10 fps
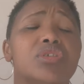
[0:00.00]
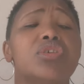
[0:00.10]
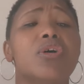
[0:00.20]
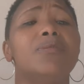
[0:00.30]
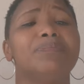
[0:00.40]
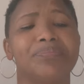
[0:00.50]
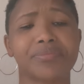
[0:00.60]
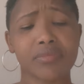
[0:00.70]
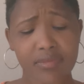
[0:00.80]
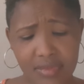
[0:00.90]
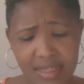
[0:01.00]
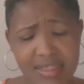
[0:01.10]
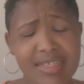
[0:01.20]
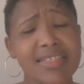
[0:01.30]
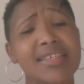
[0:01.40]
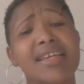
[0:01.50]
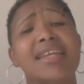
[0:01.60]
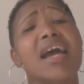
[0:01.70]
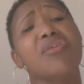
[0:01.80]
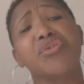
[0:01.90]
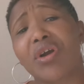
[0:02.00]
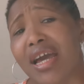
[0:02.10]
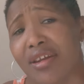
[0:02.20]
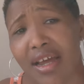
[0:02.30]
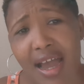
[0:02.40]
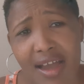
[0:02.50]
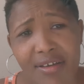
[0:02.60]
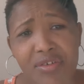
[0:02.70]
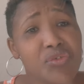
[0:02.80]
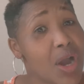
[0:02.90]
So they say now you have a